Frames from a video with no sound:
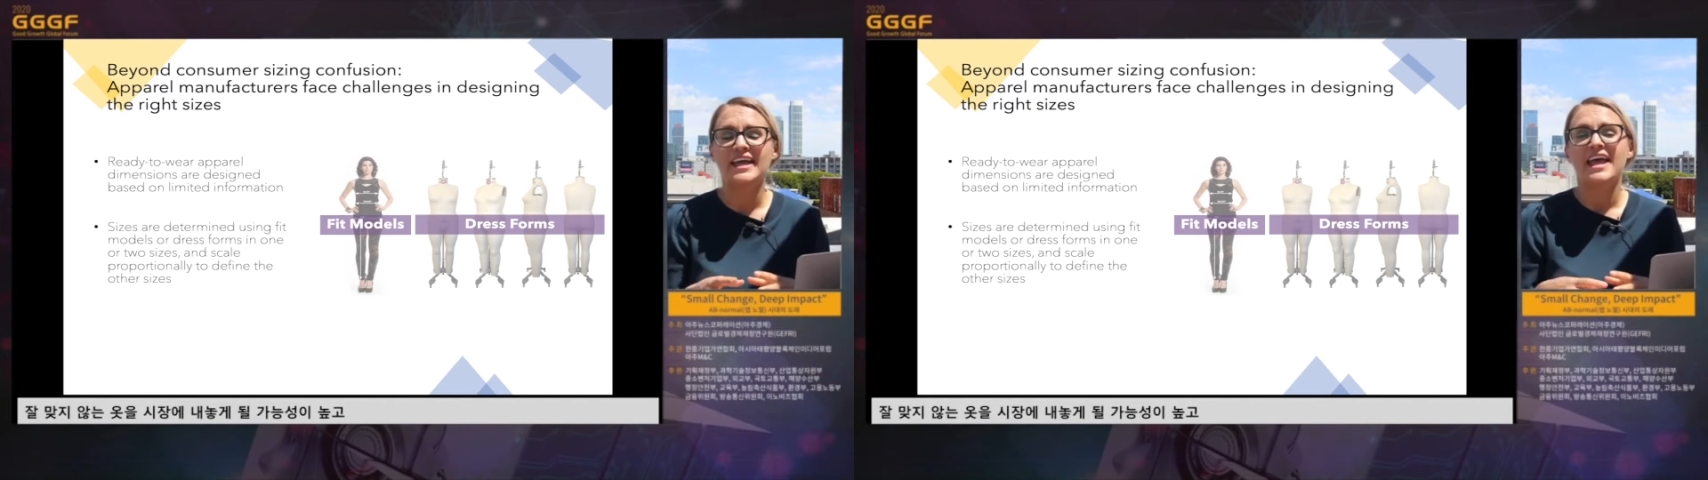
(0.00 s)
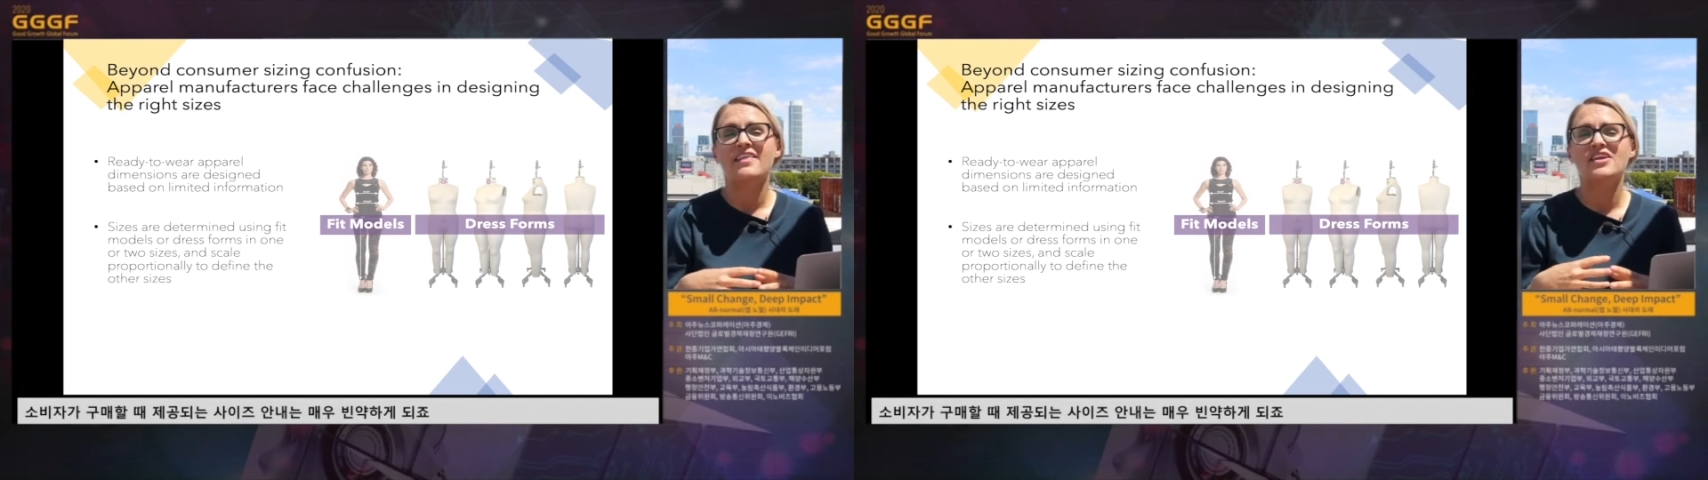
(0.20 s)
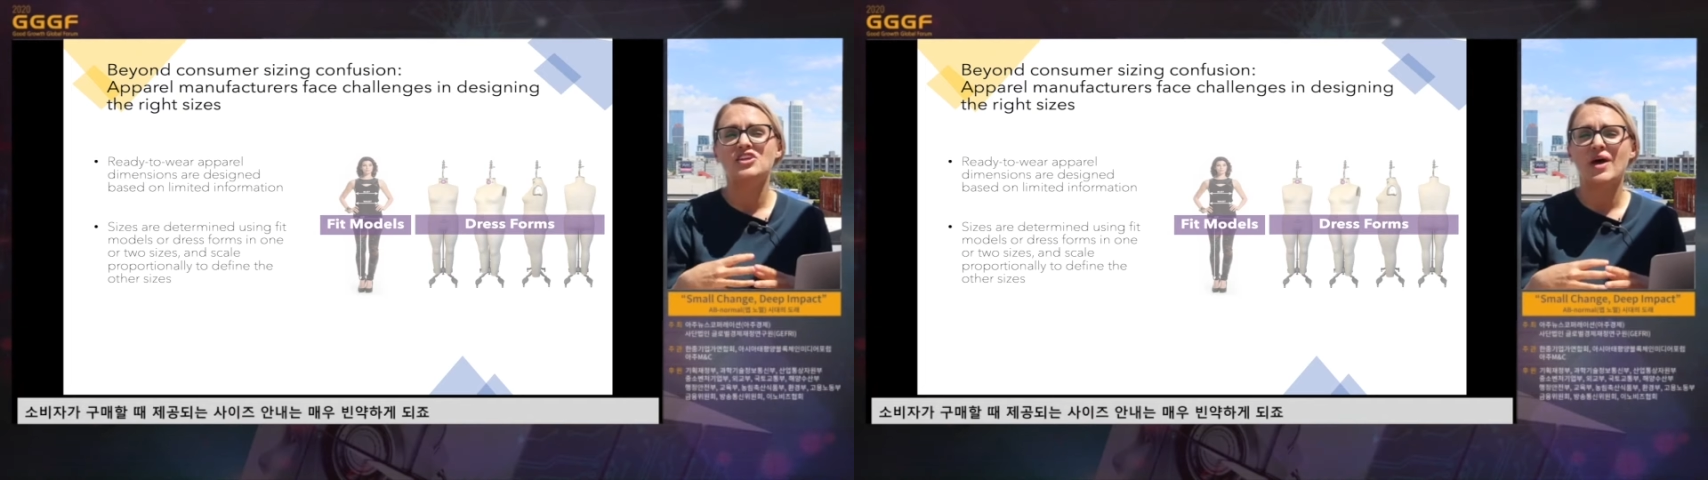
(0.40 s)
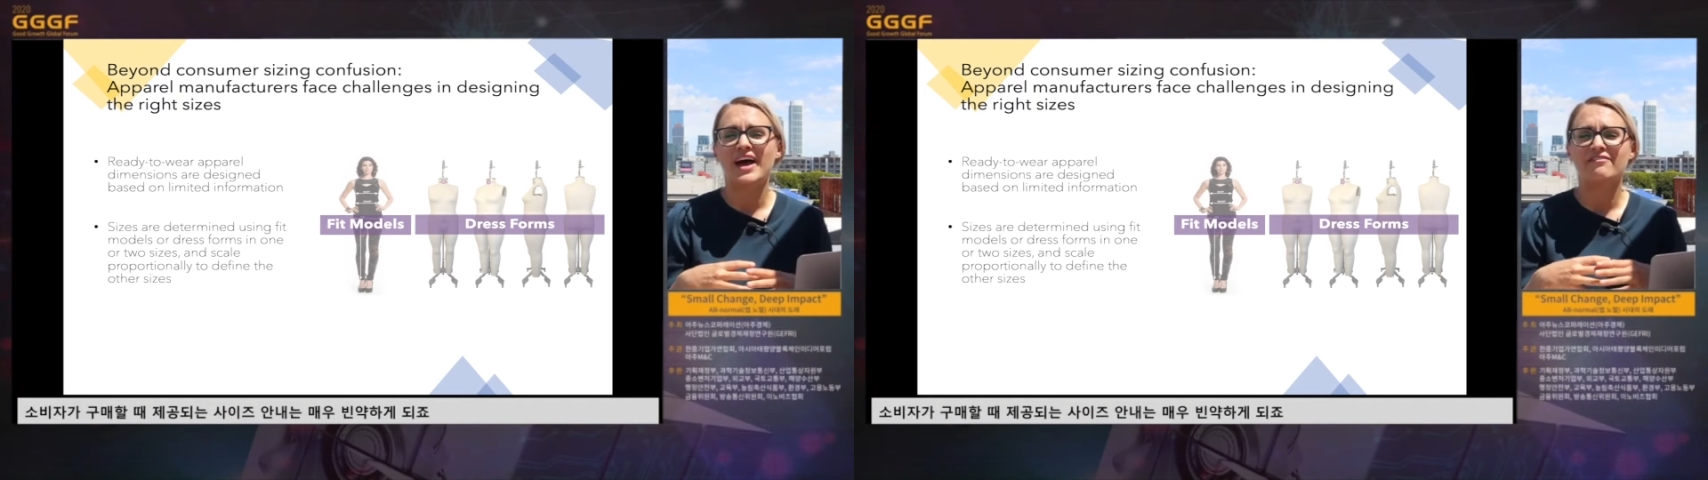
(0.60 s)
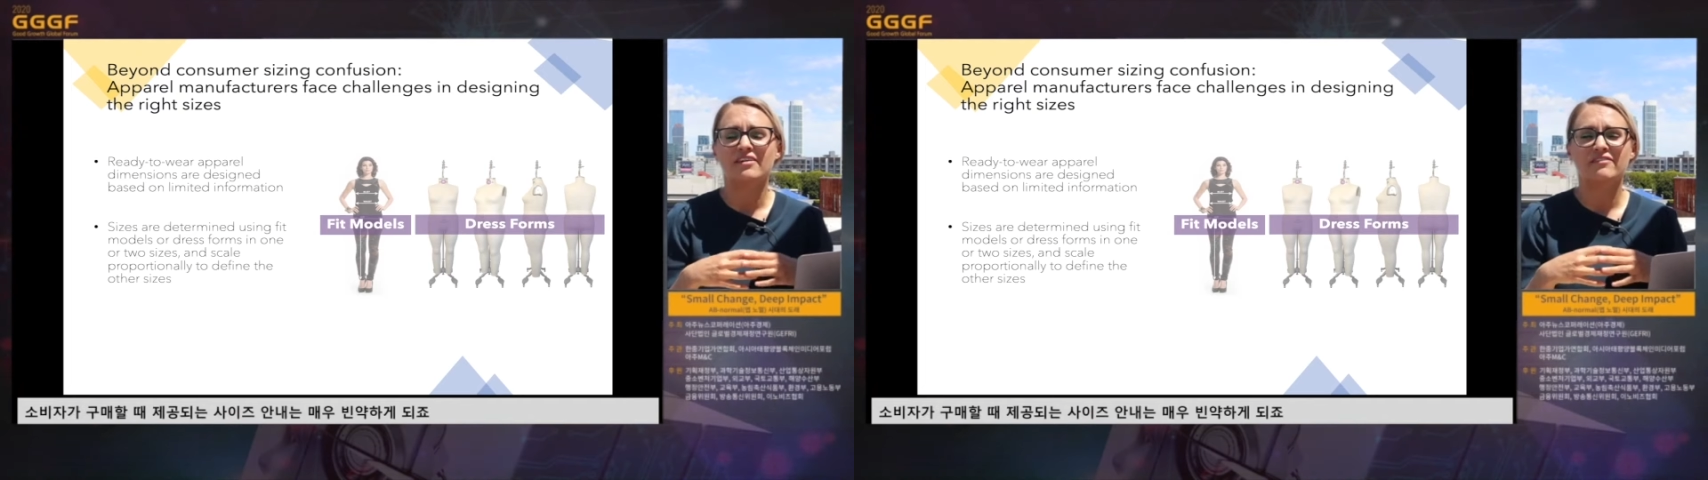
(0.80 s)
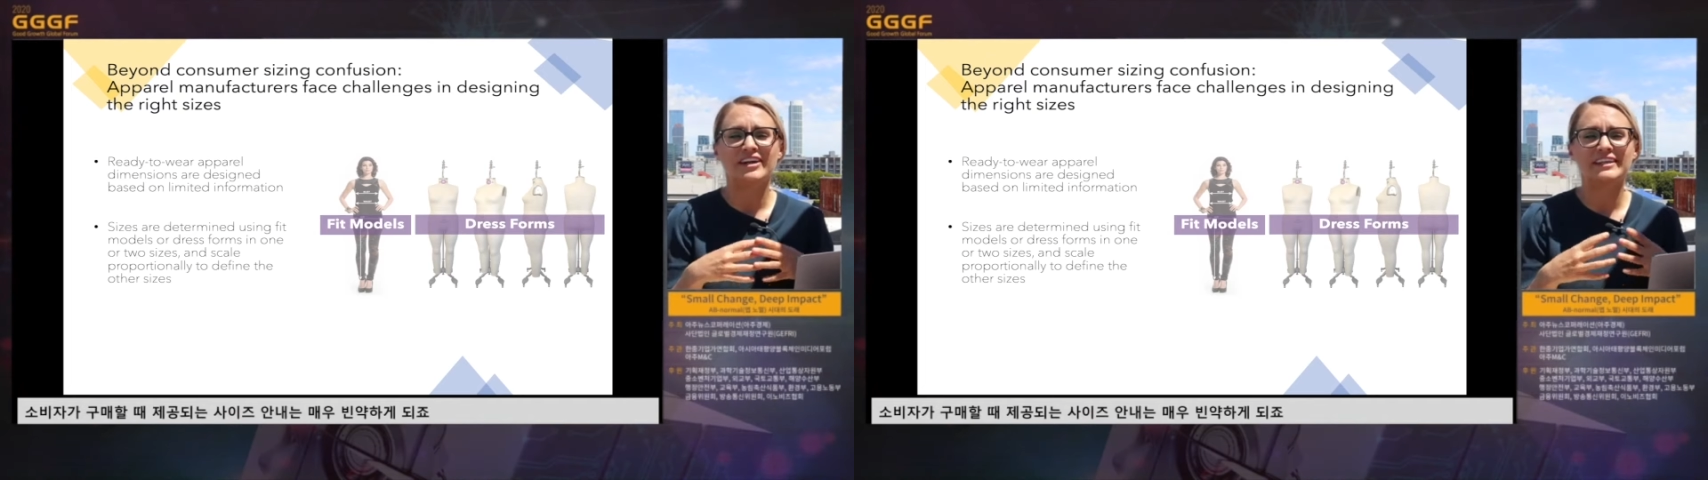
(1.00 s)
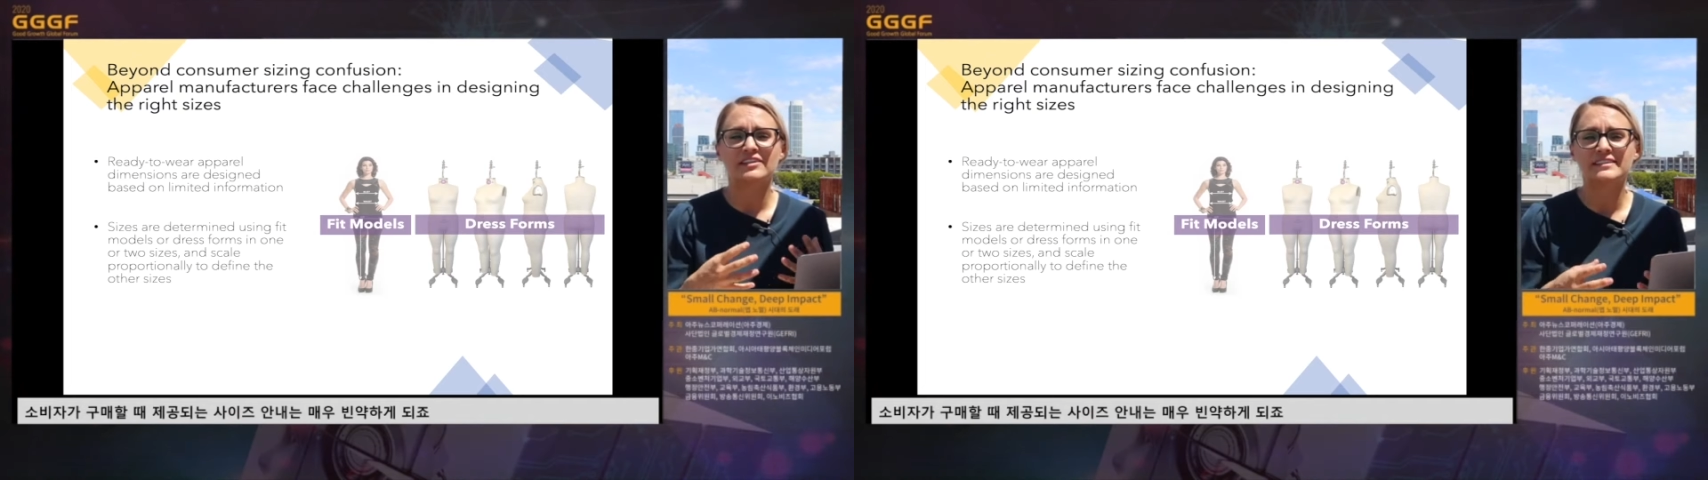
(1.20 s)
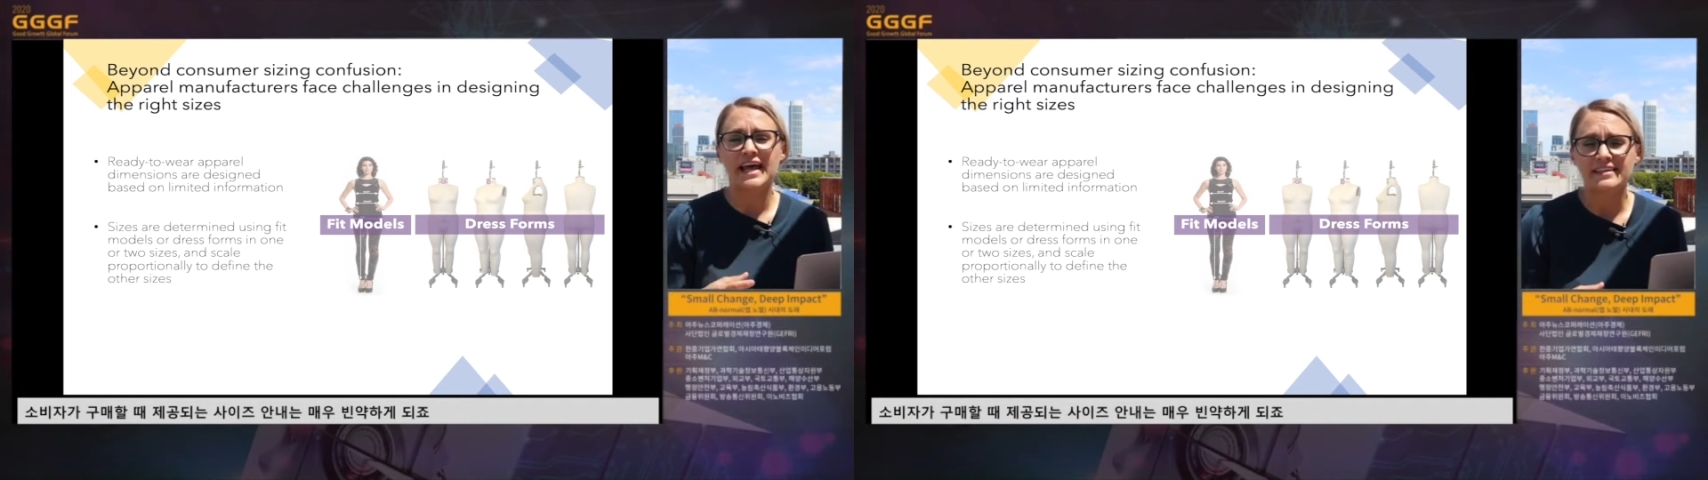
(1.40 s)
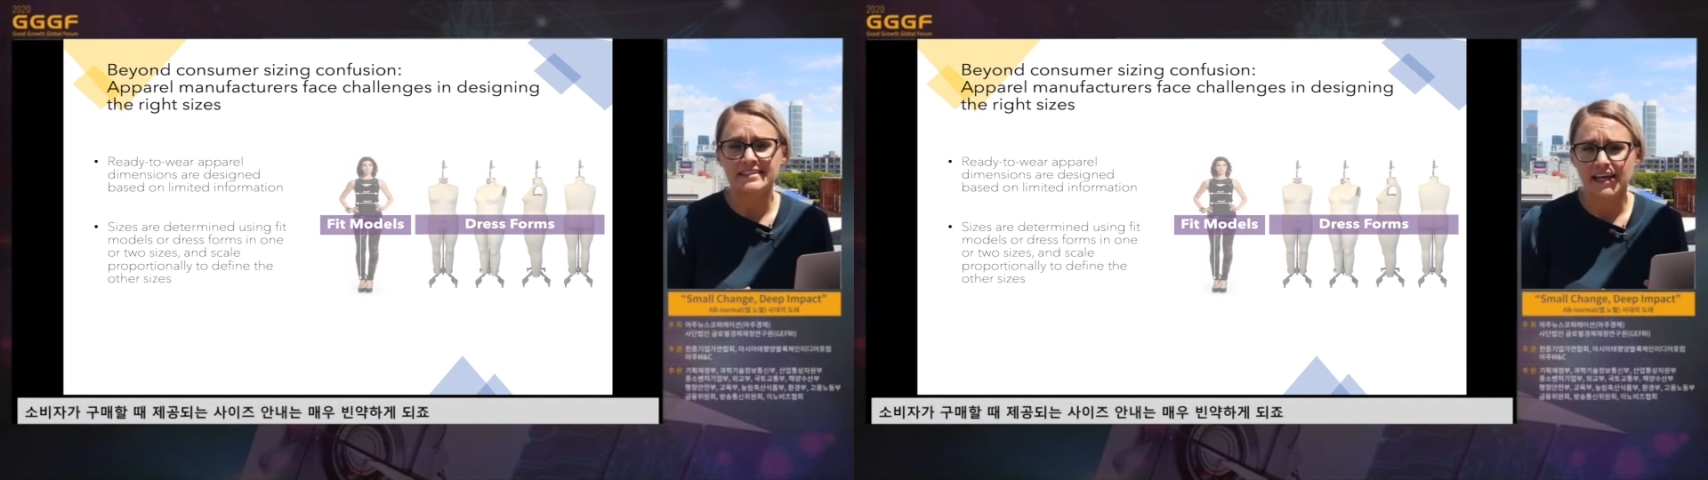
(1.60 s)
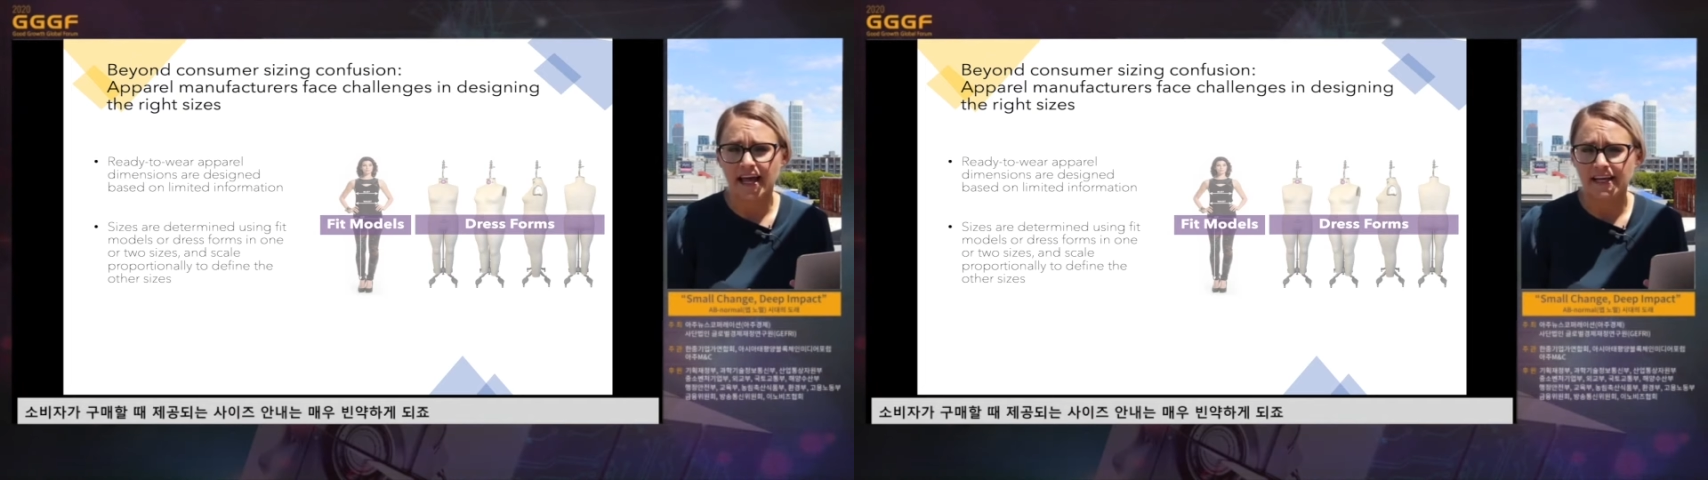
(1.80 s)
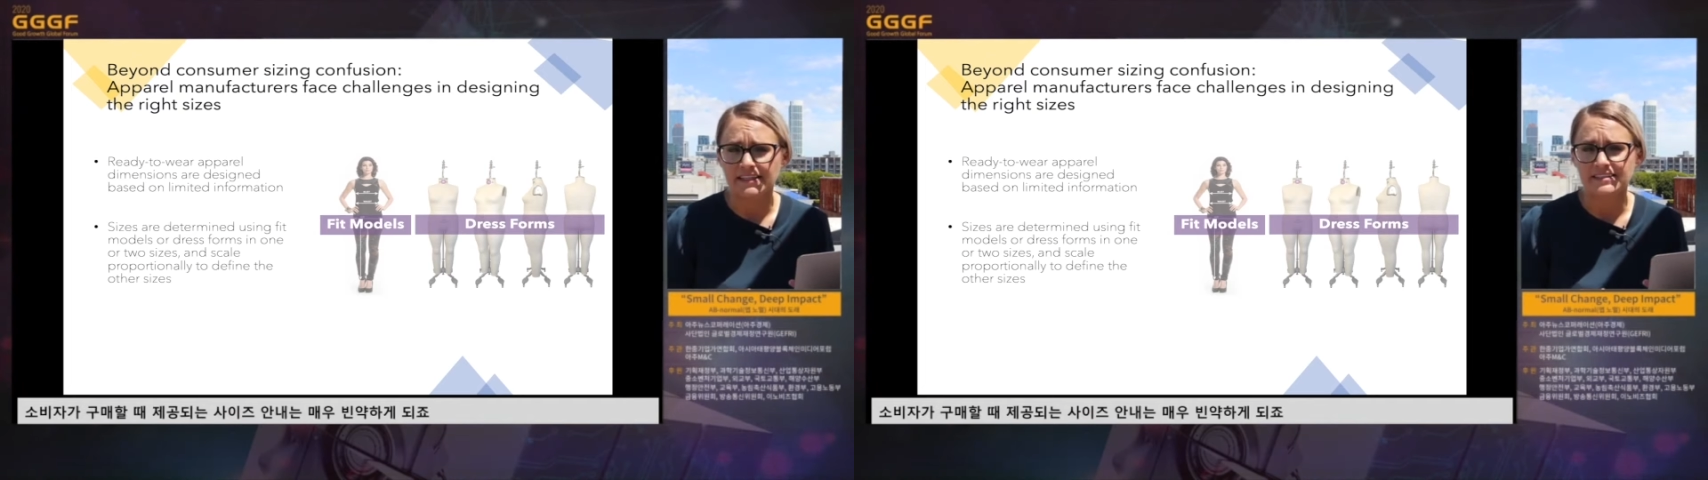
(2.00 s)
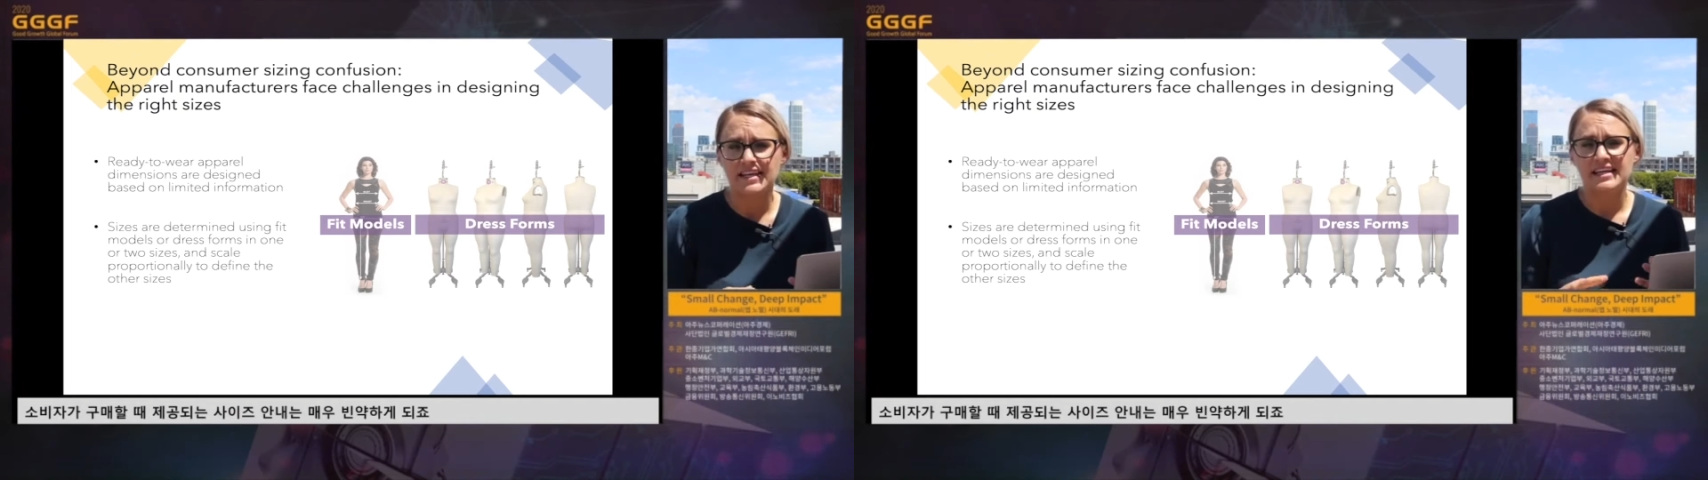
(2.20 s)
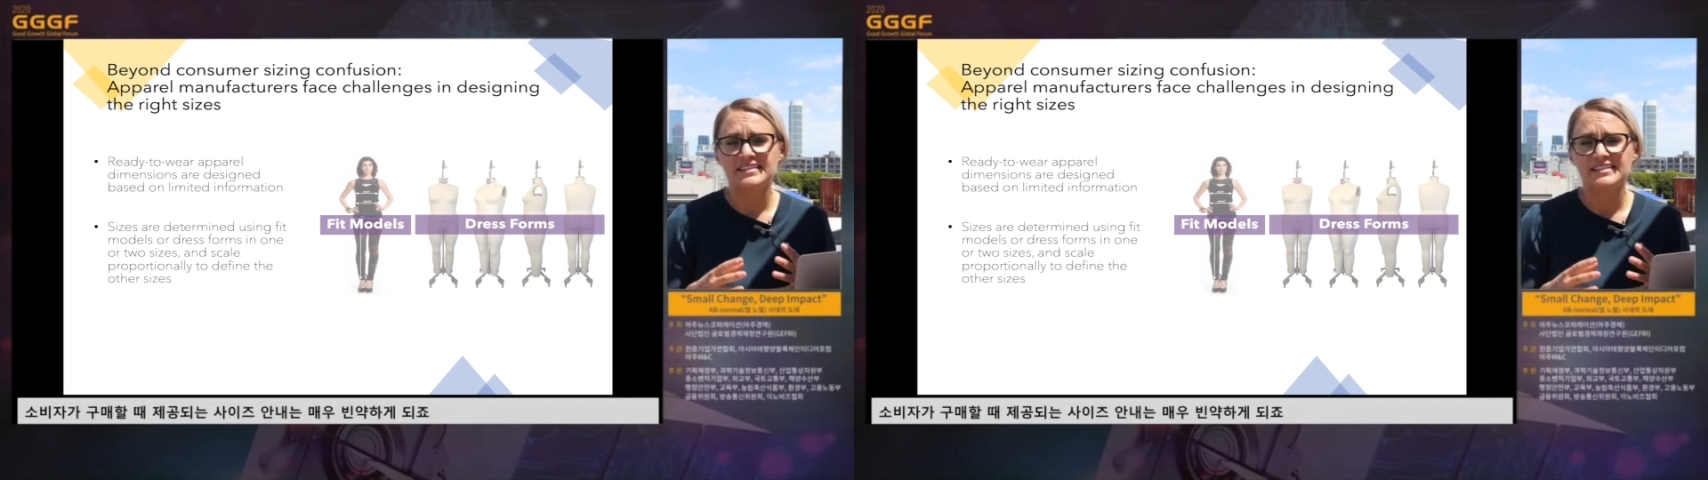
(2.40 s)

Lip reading: and then you have very little sizing guidance